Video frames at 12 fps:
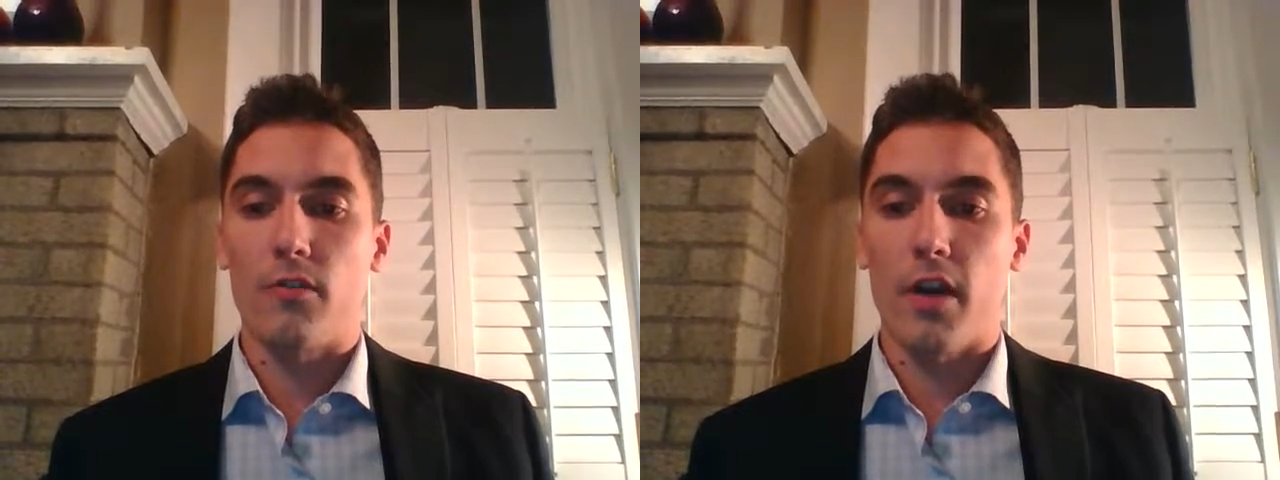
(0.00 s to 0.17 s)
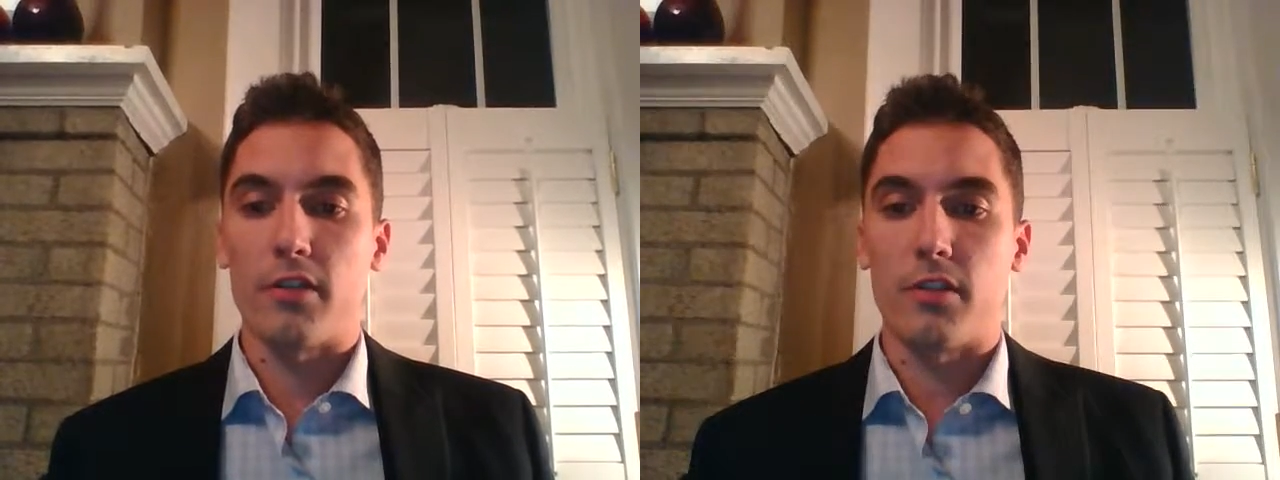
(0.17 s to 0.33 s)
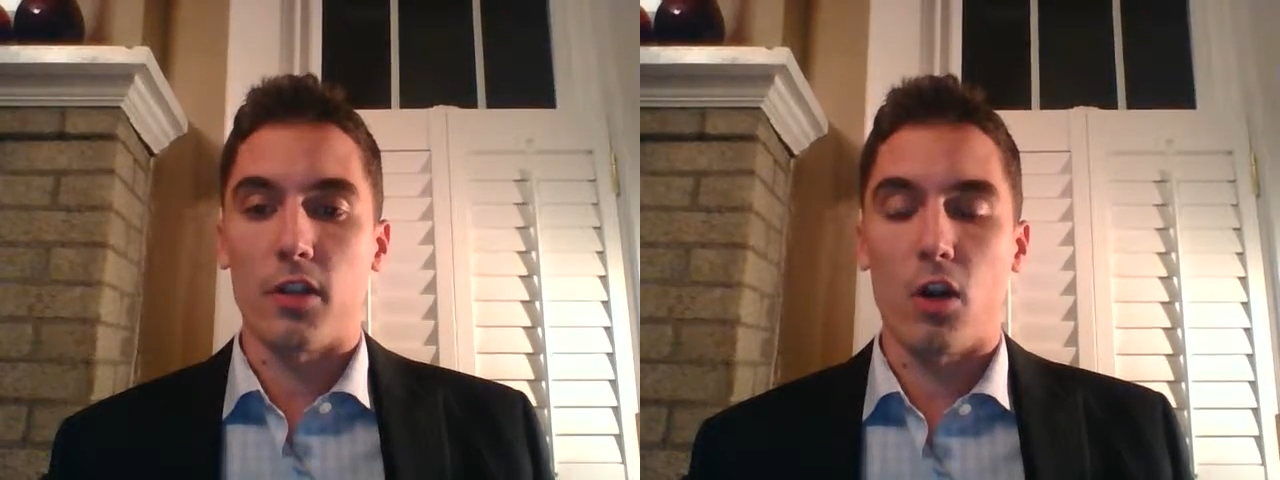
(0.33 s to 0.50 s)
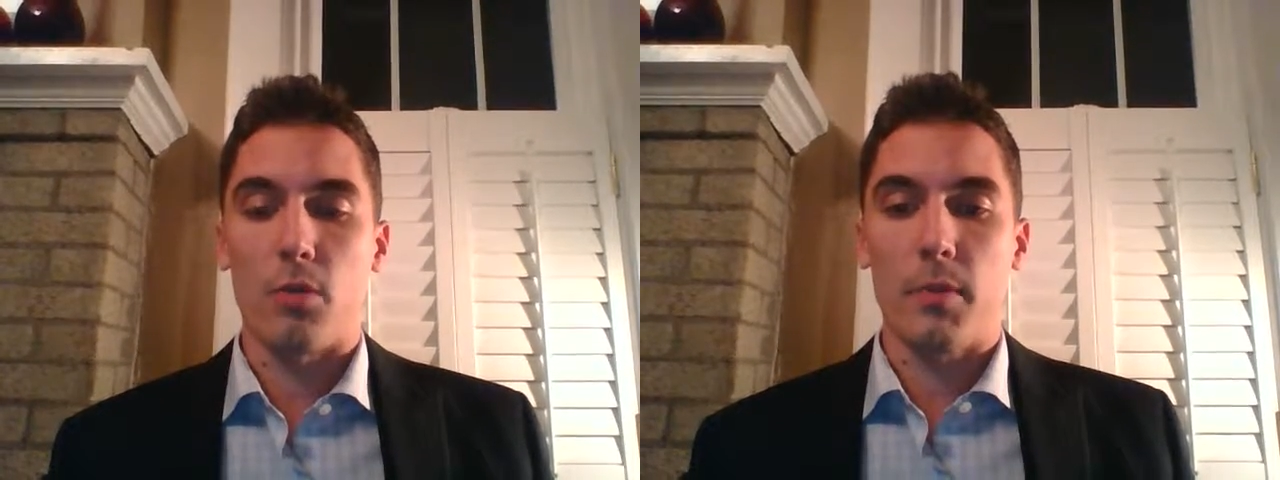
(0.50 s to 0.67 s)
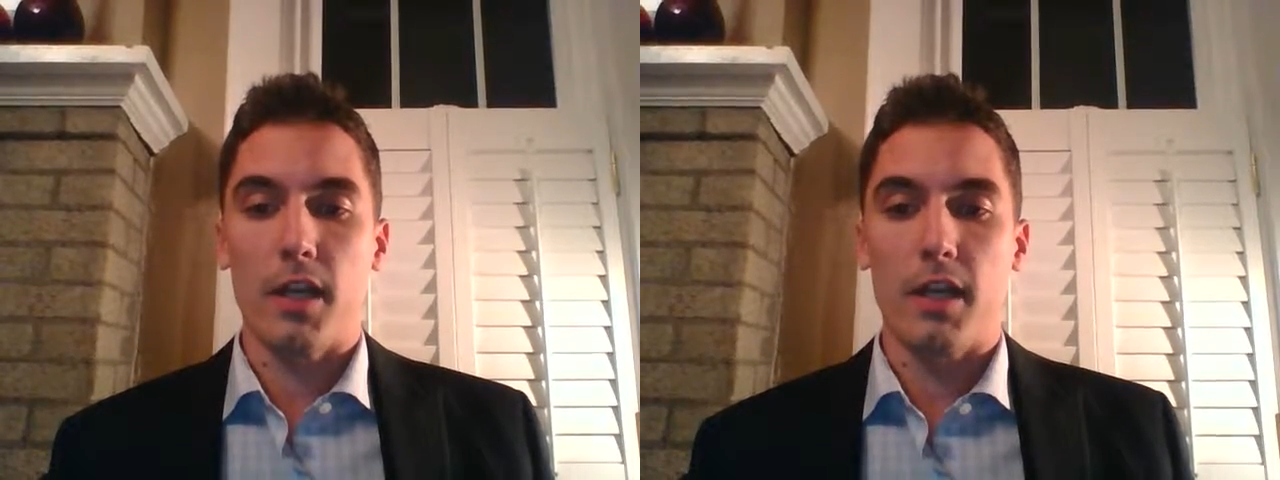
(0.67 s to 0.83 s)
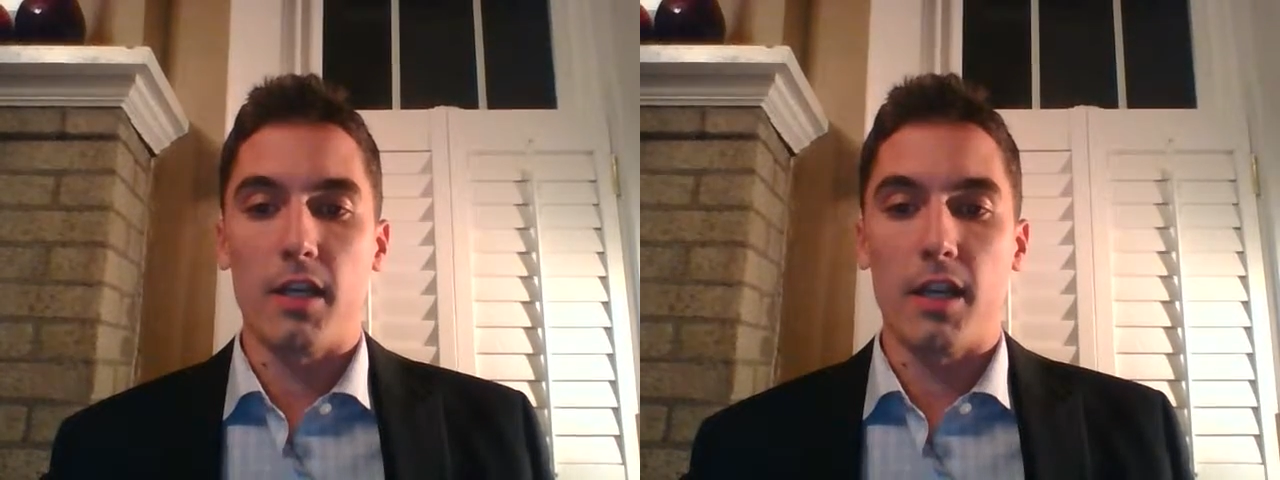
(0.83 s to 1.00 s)
events that
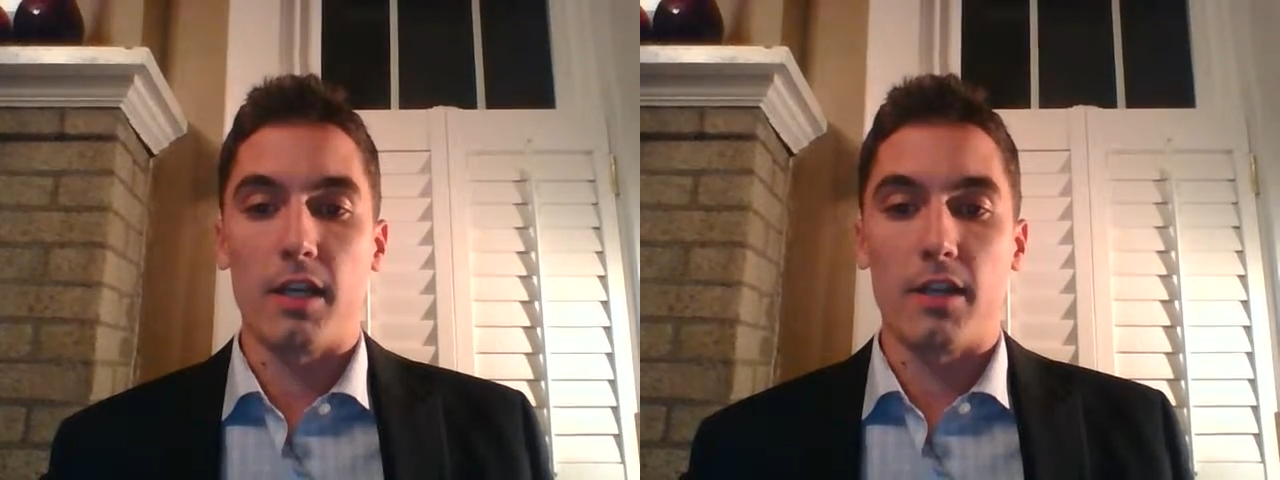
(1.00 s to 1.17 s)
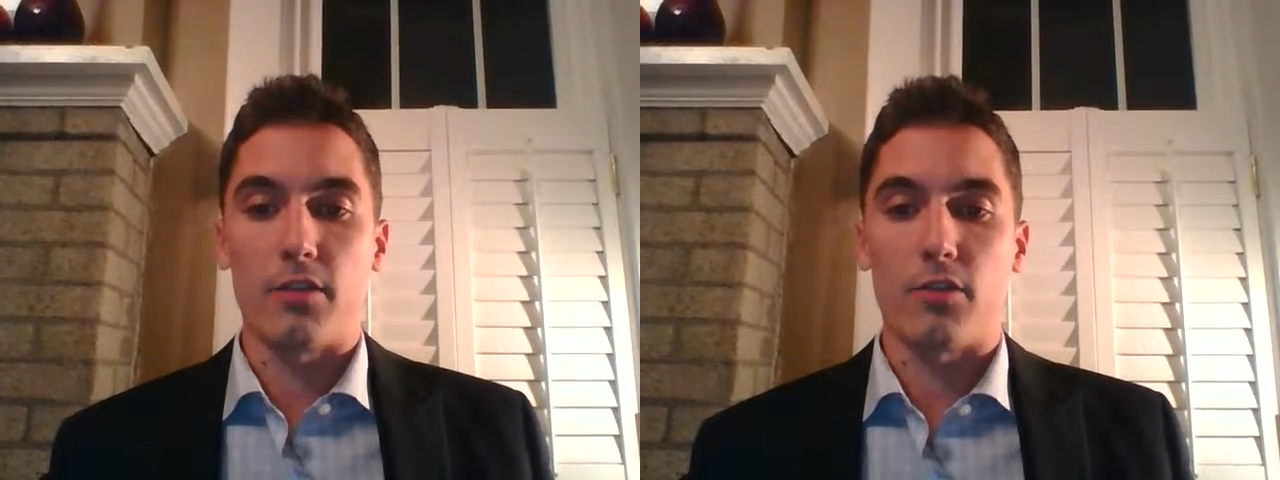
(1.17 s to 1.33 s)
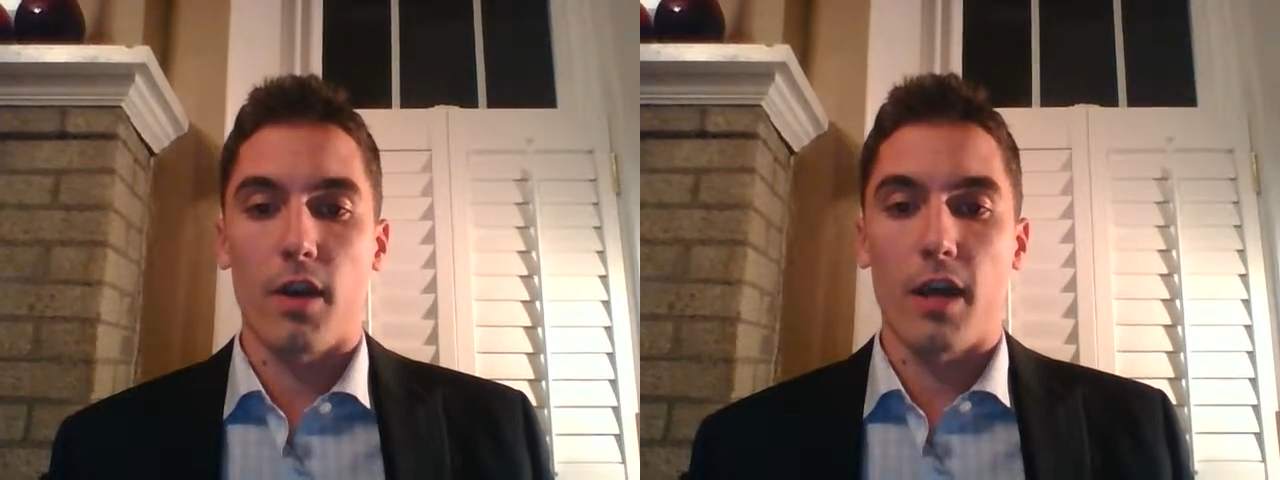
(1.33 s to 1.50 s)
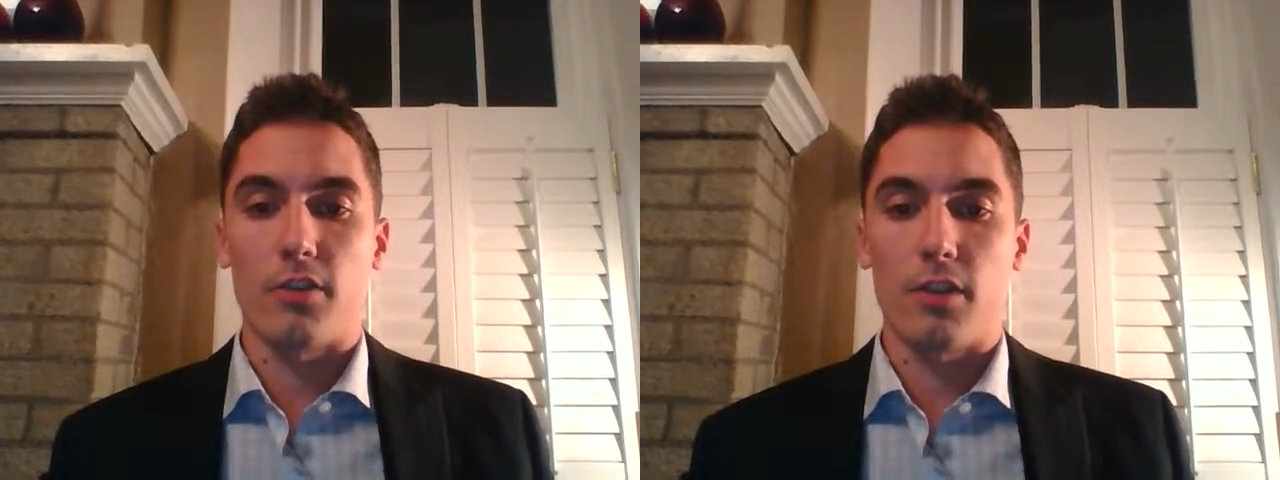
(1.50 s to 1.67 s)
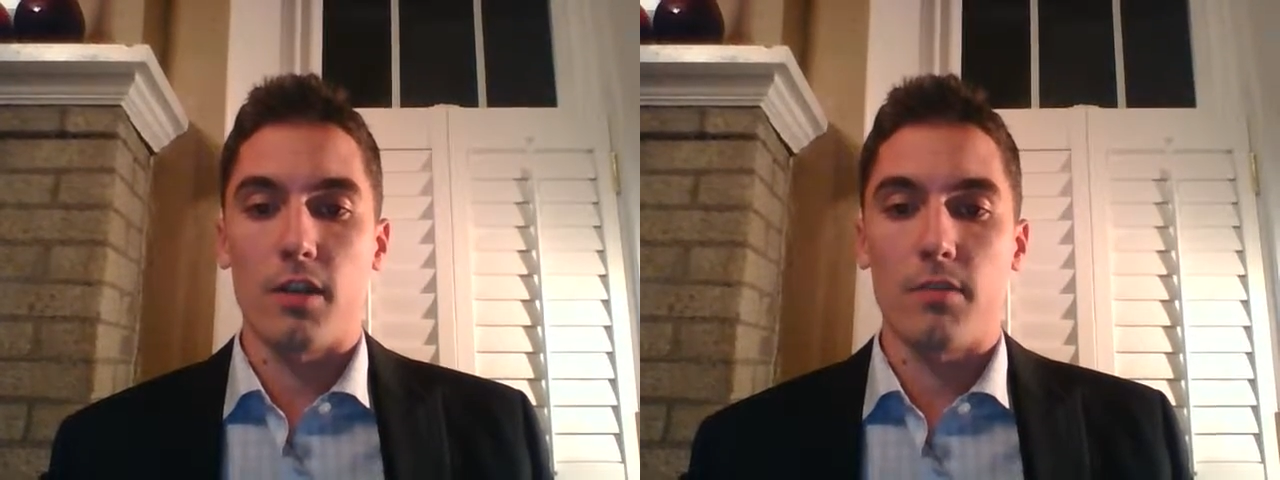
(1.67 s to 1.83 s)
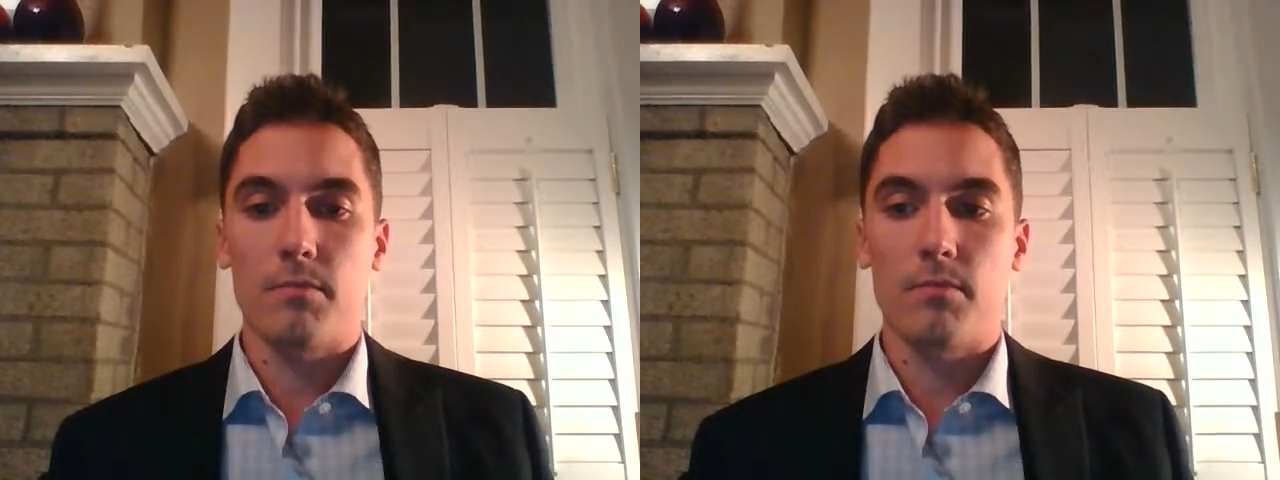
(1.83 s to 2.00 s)
culminated in this
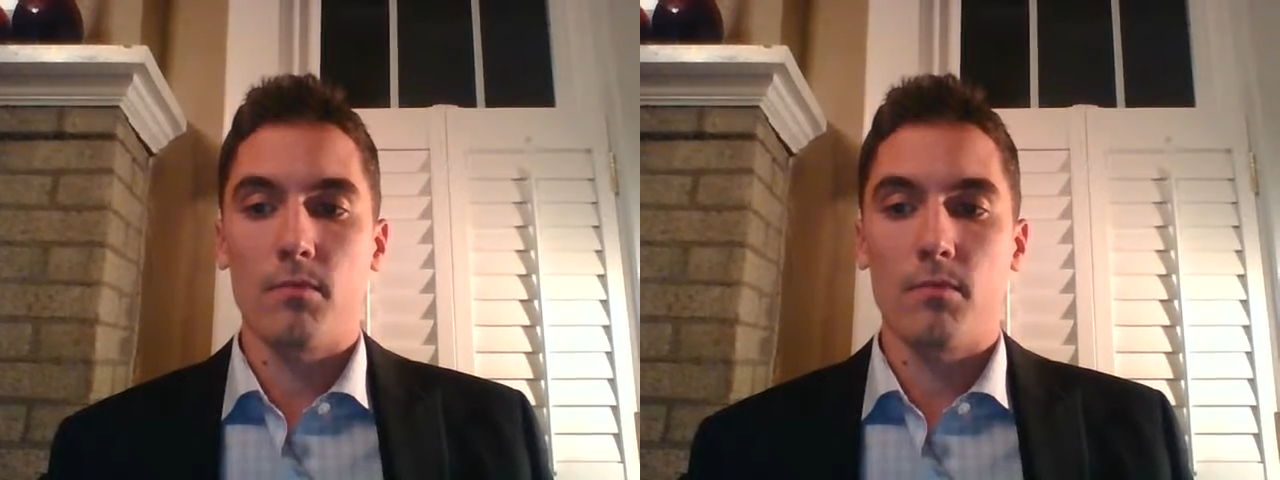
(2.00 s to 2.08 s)
tragedy.